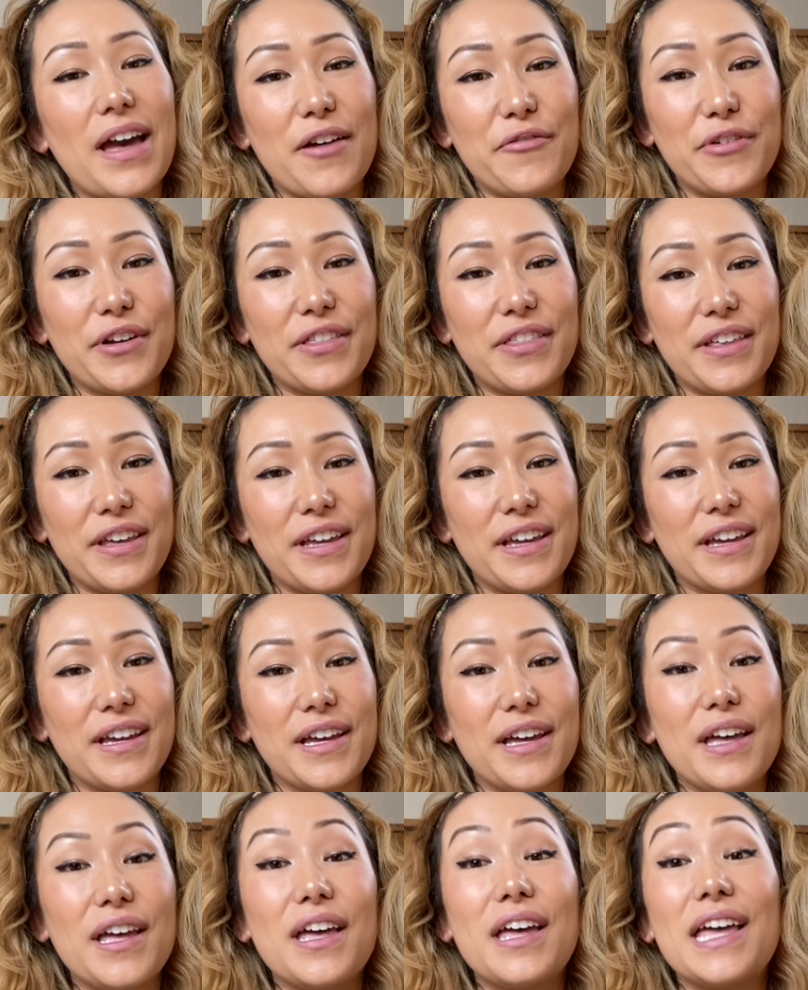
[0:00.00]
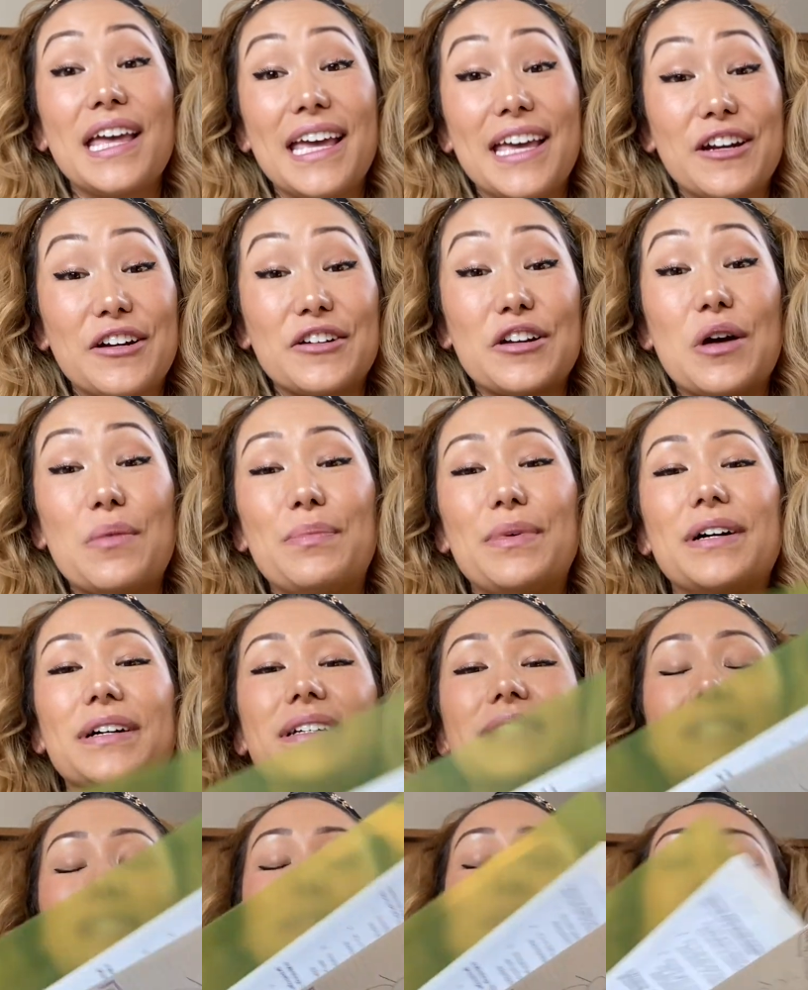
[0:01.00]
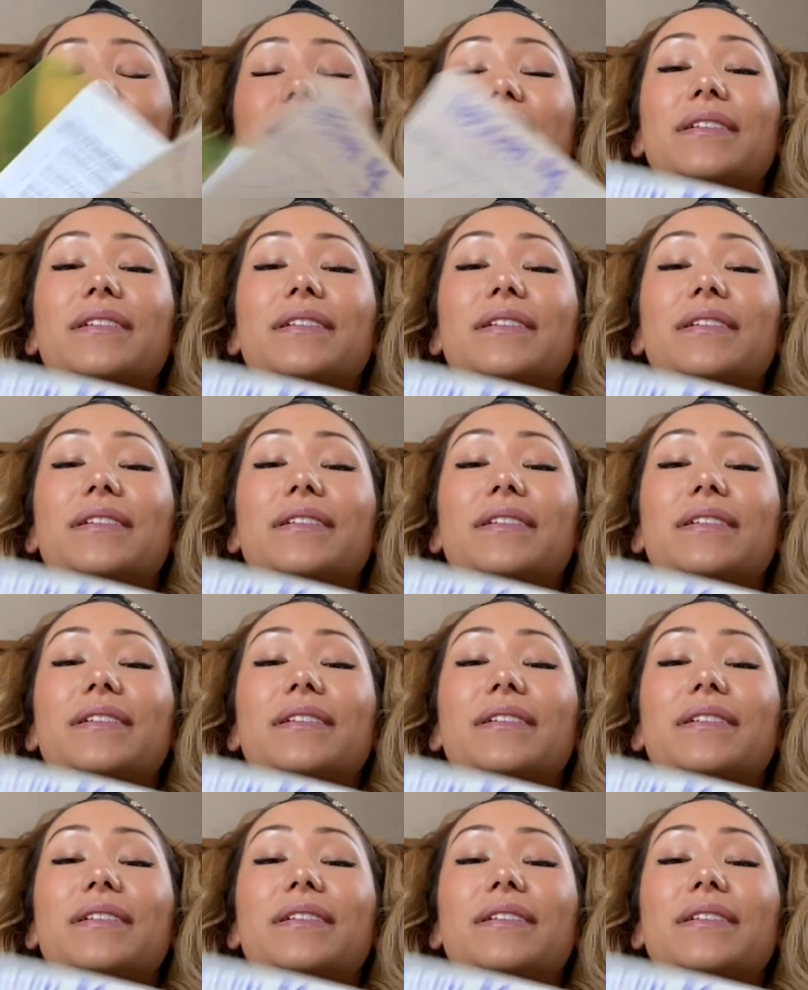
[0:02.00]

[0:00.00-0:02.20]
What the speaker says: everything in our notebooks.